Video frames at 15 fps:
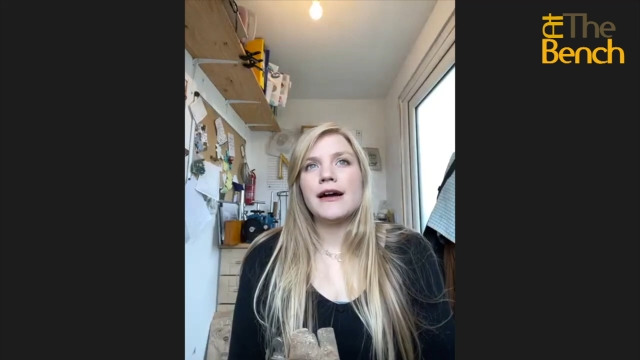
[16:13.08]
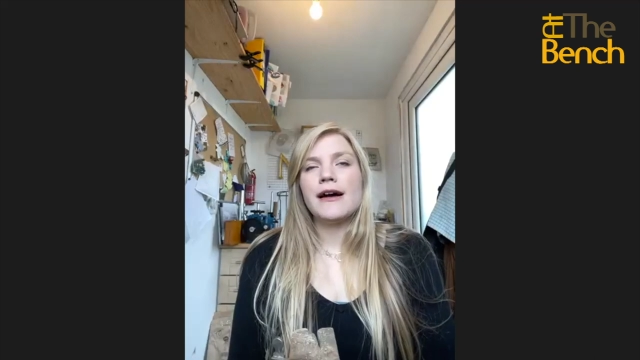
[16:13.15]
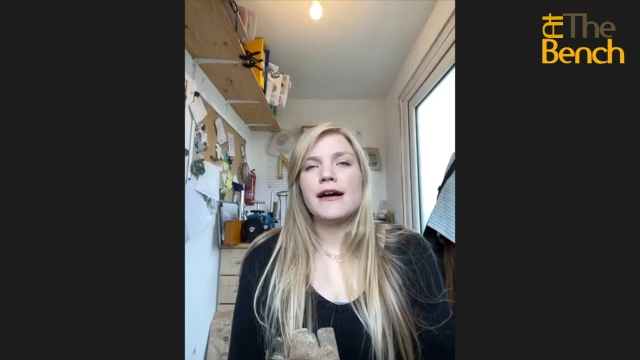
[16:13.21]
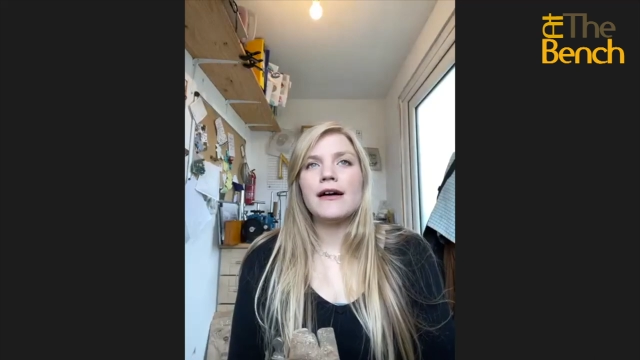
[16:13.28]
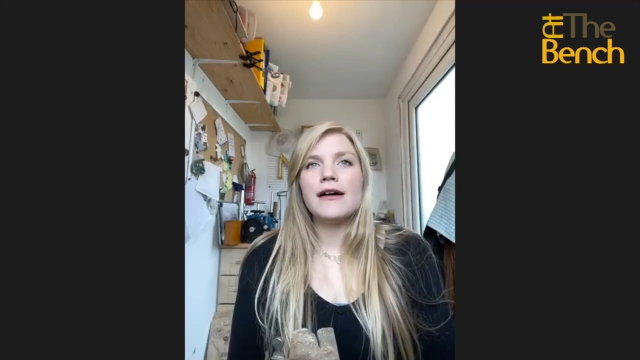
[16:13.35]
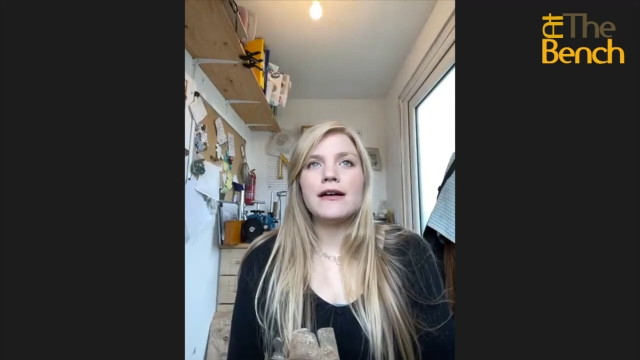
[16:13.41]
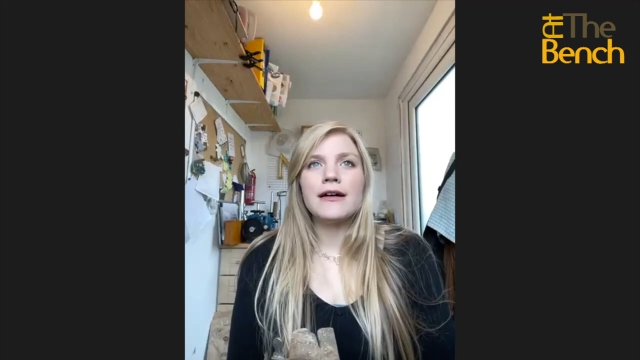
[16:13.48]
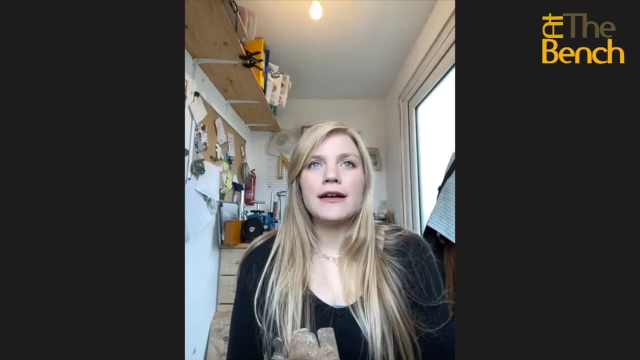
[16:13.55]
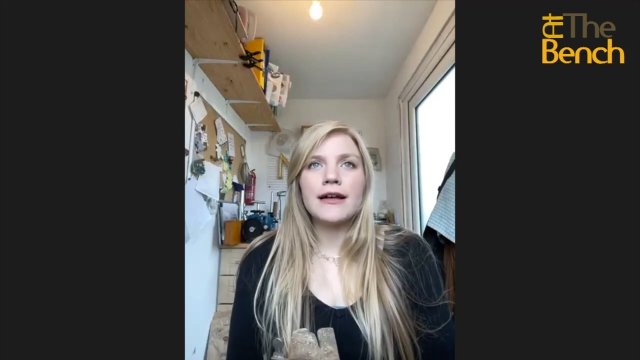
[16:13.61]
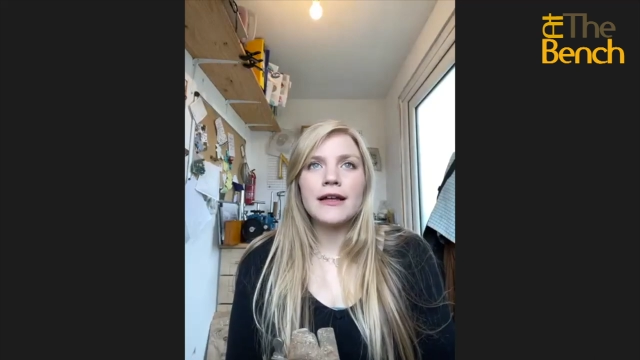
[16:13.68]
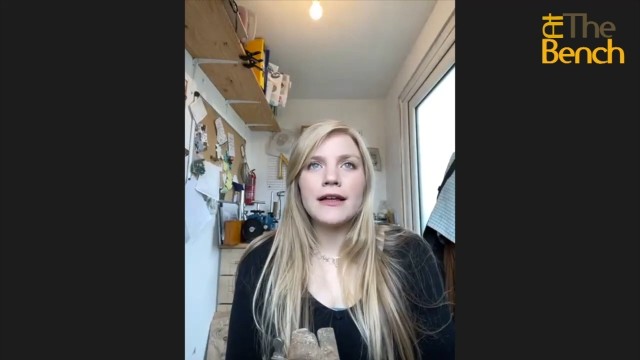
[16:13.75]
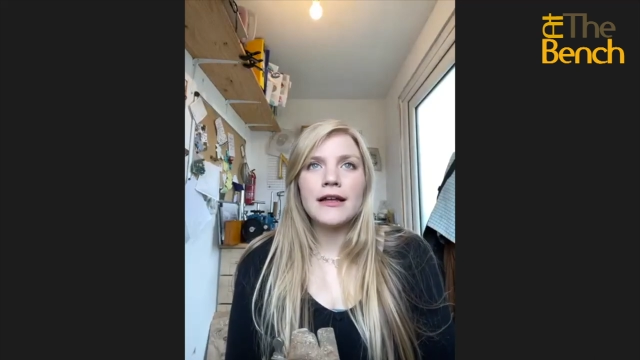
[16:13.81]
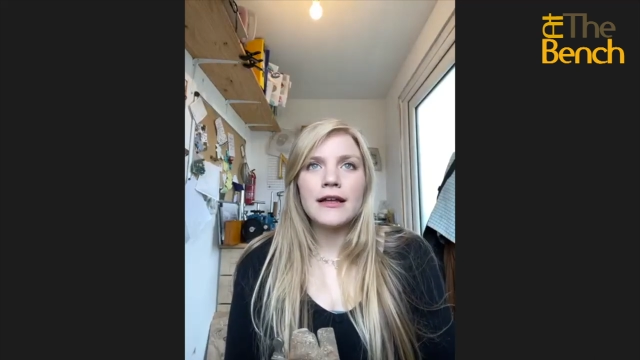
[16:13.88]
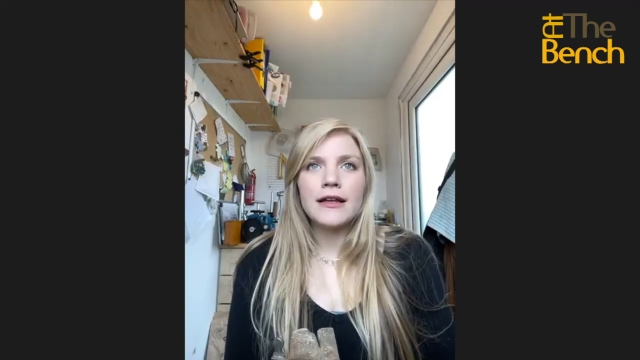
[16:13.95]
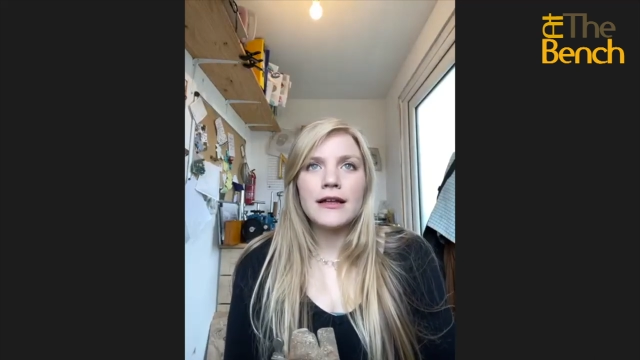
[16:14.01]

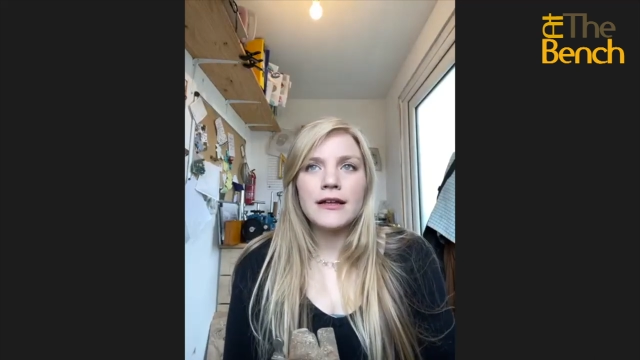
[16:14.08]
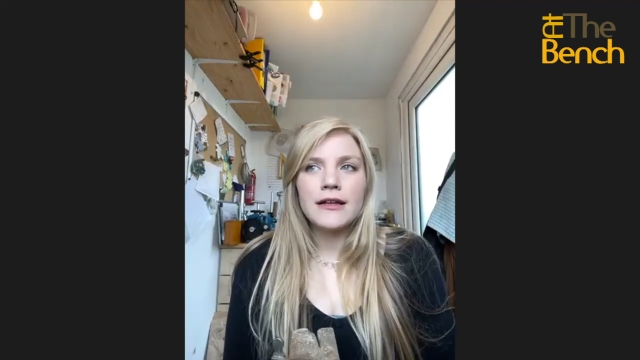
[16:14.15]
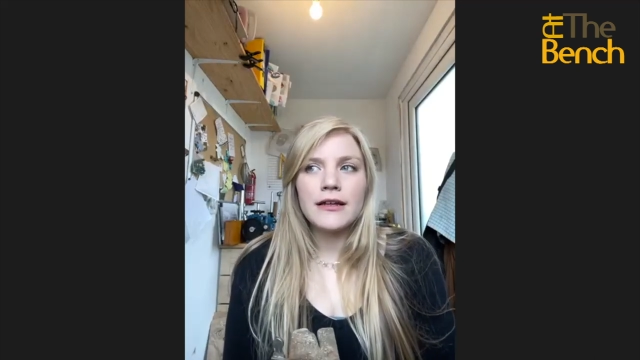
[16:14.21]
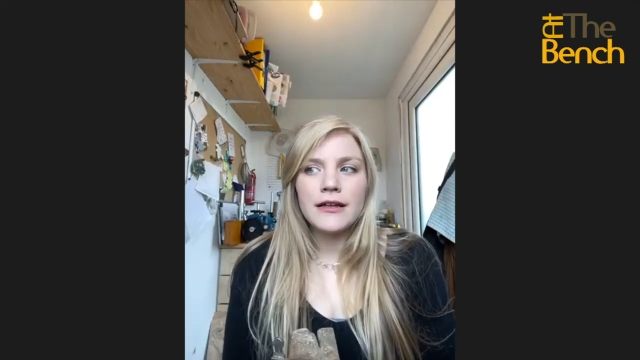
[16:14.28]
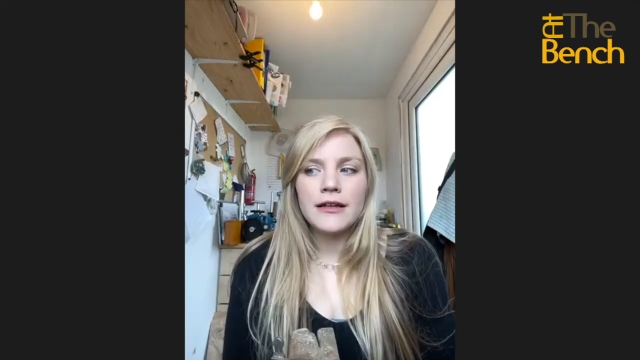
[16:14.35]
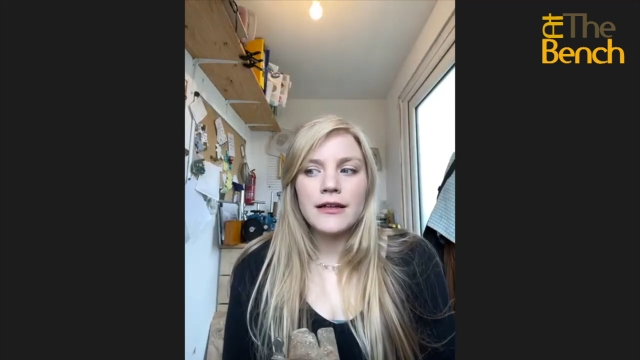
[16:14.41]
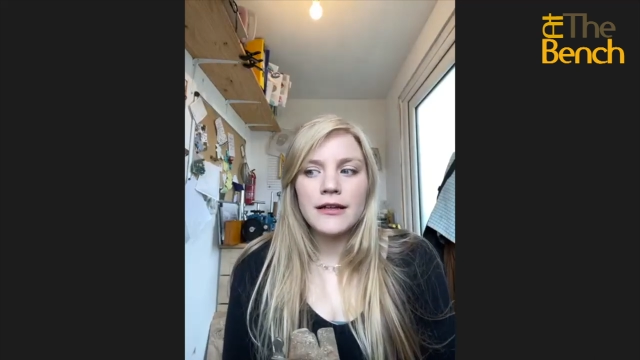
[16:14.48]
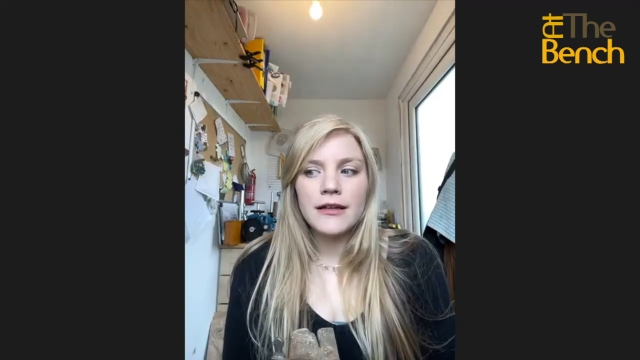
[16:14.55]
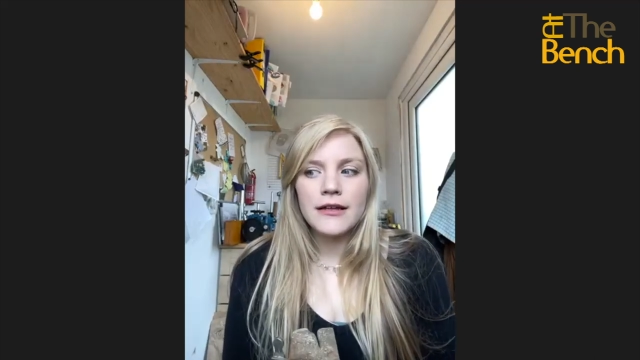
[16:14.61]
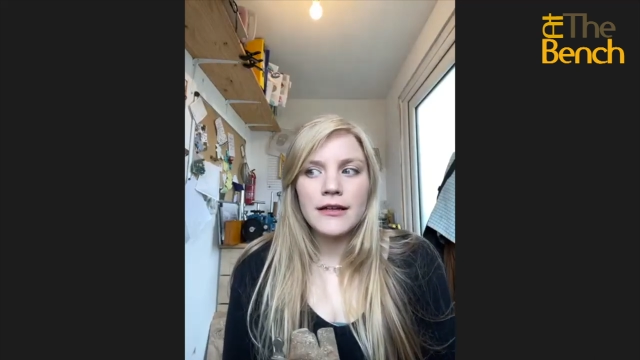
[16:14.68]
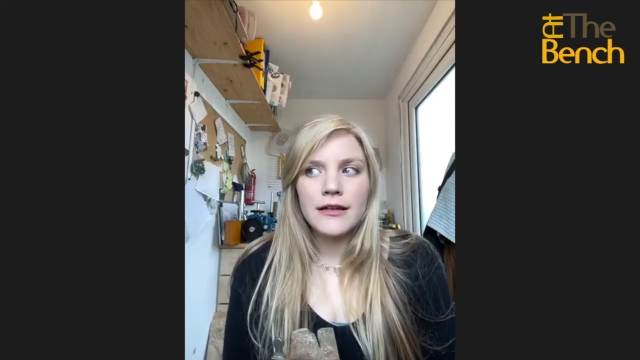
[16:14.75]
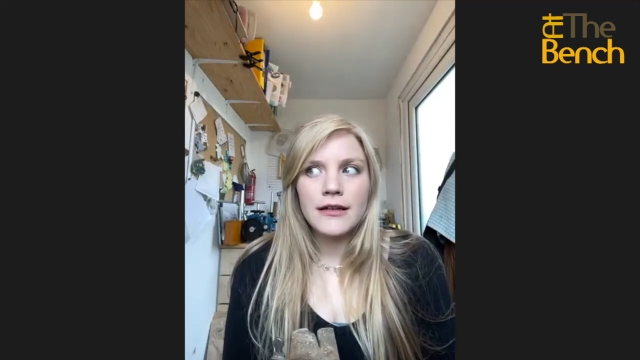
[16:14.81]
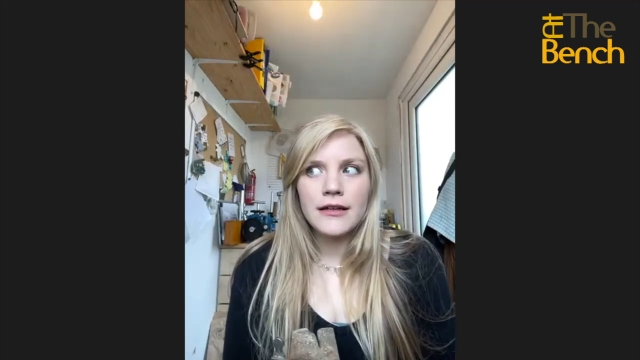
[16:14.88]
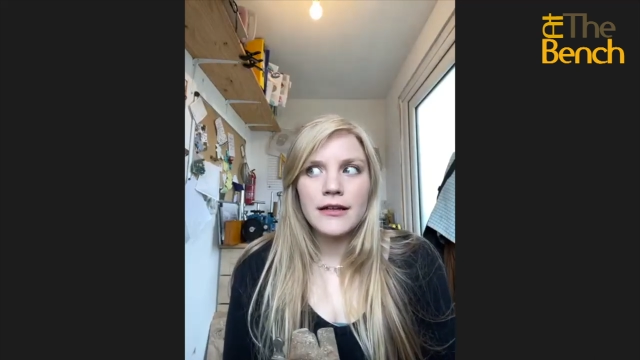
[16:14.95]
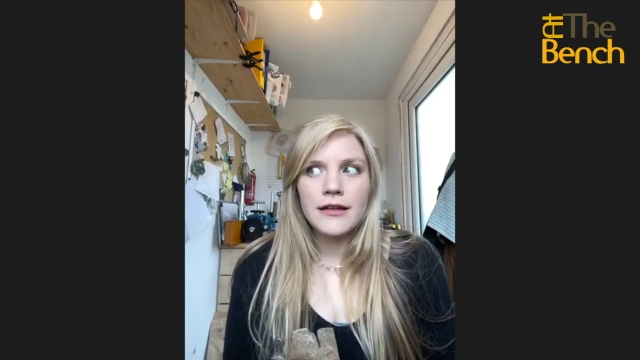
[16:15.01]
I
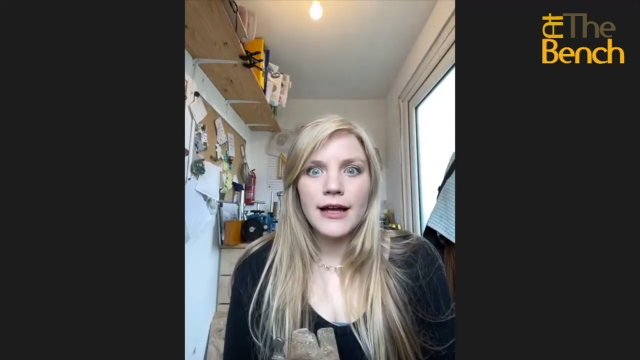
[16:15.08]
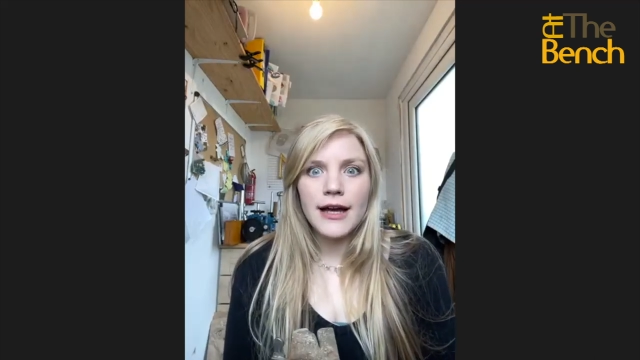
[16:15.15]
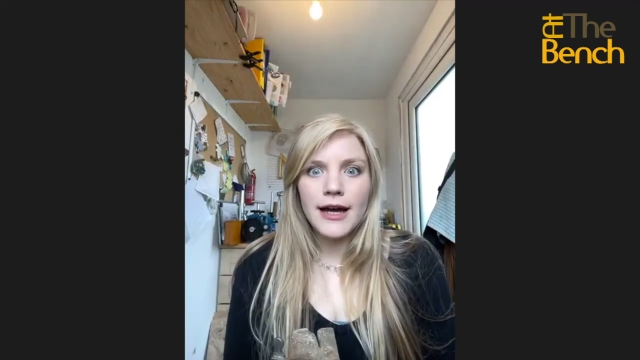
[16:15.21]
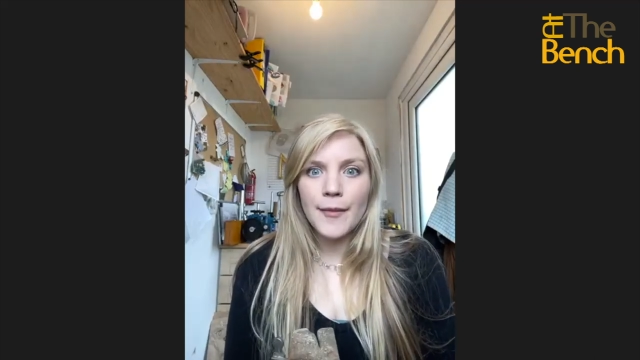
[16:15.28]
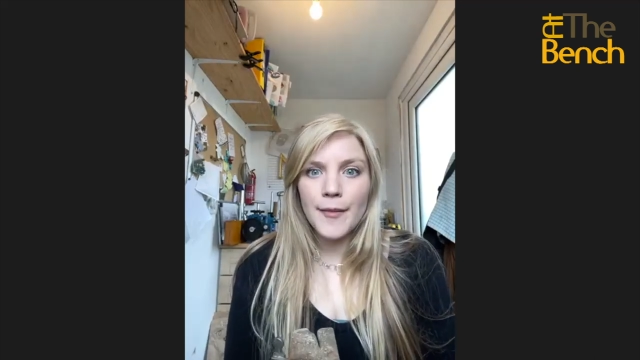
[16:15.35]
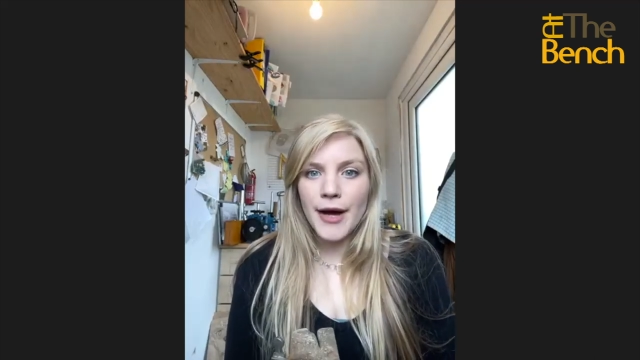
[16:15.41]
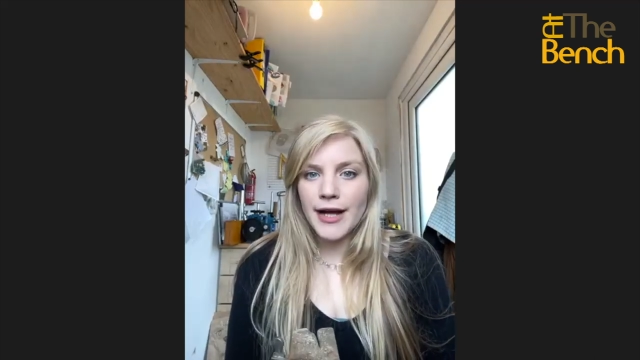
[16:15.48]
am